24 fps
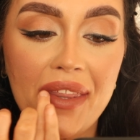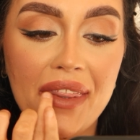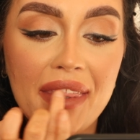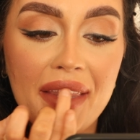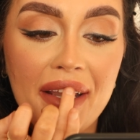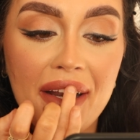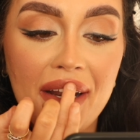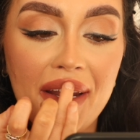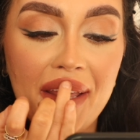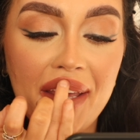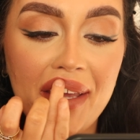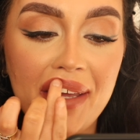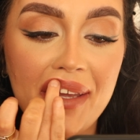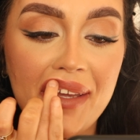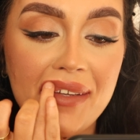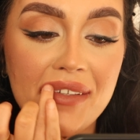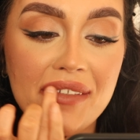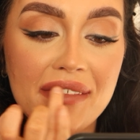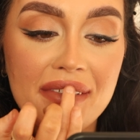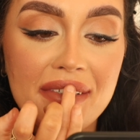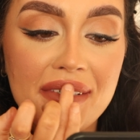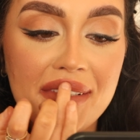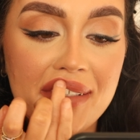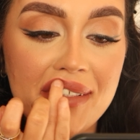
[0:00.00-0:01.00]
the lid,
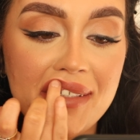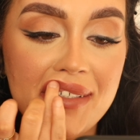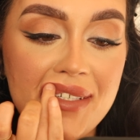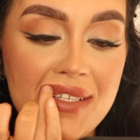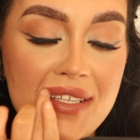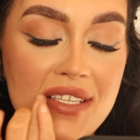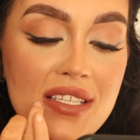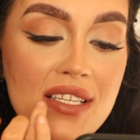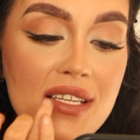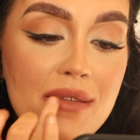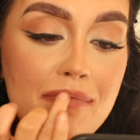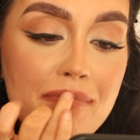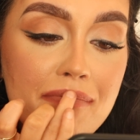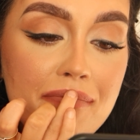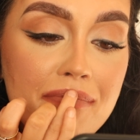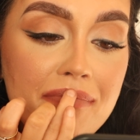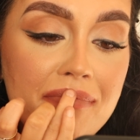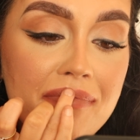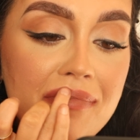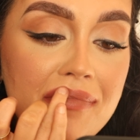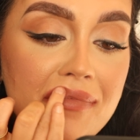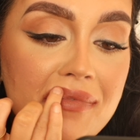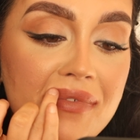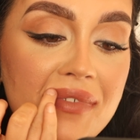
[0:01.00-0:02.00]
just to
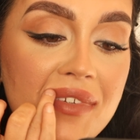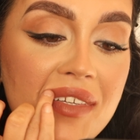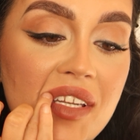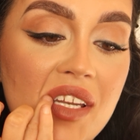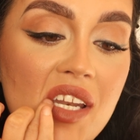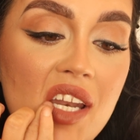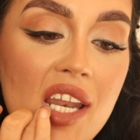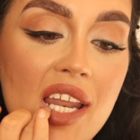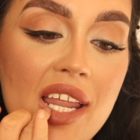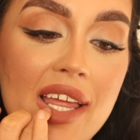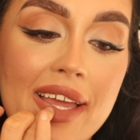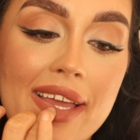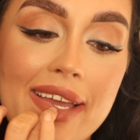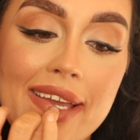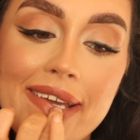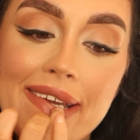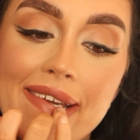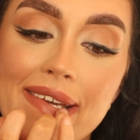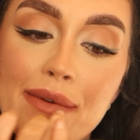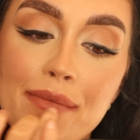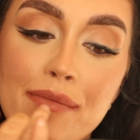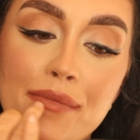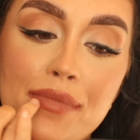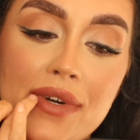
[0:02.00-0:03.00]

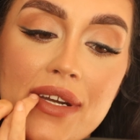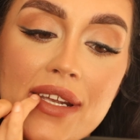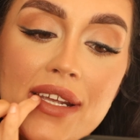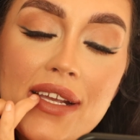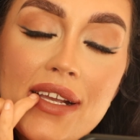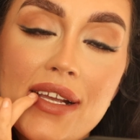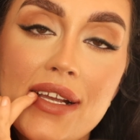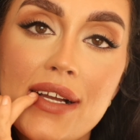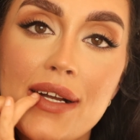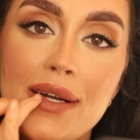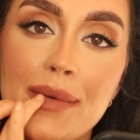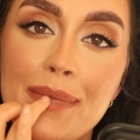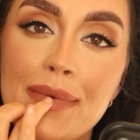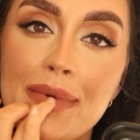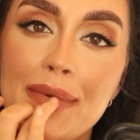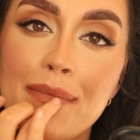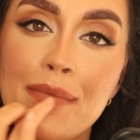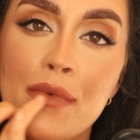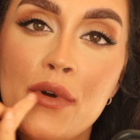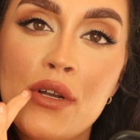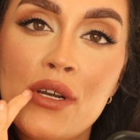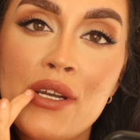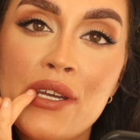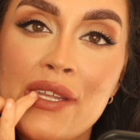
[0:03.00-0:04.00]
bring a bit
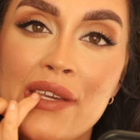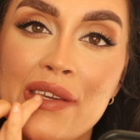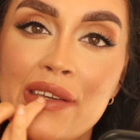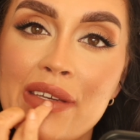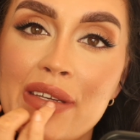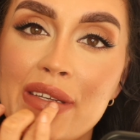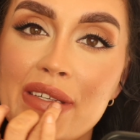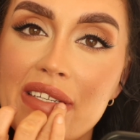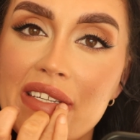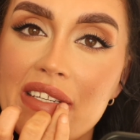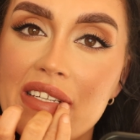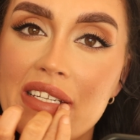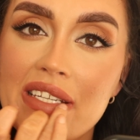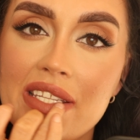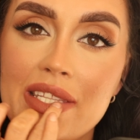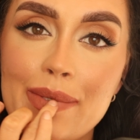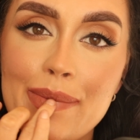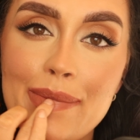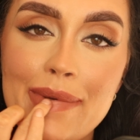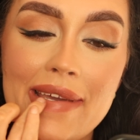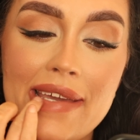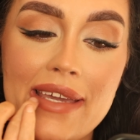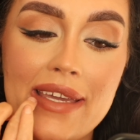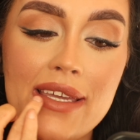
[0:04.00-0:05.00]
more nude into the
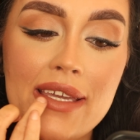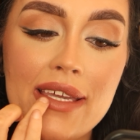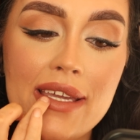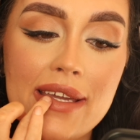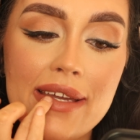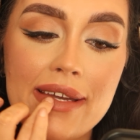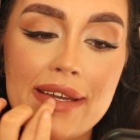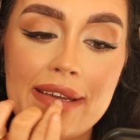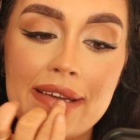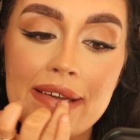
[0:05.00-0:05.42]
pink.